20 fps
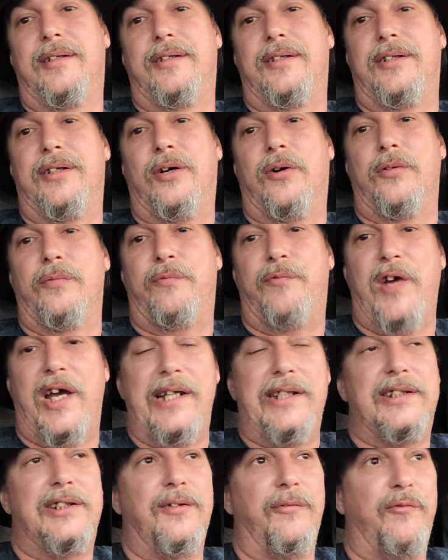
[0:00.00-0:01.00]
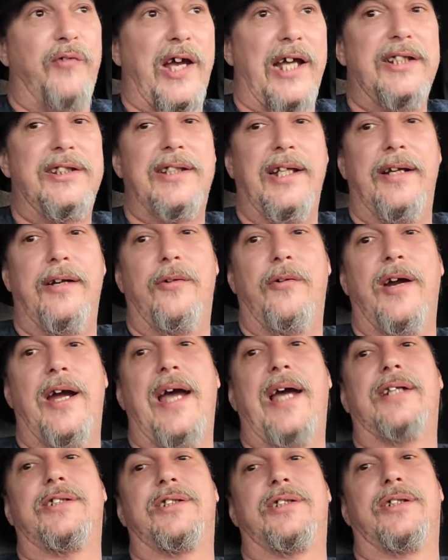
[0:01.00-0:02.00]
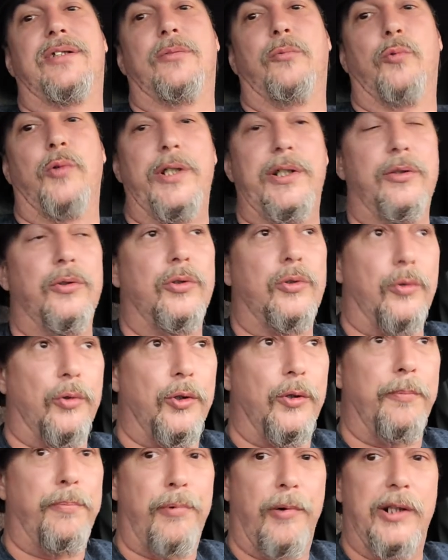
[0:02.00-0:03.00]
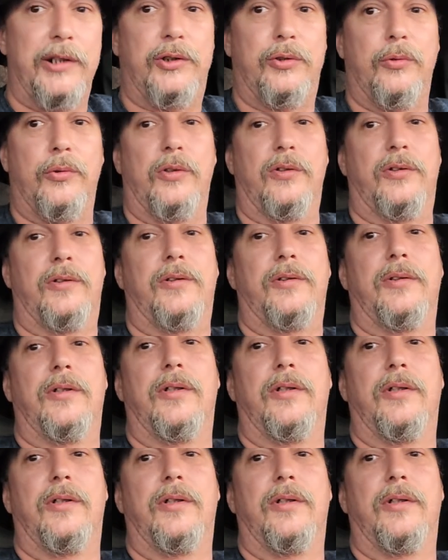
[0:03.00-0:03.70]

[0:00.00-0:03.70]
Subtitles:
you know, face-to-face interaction, real group ritual,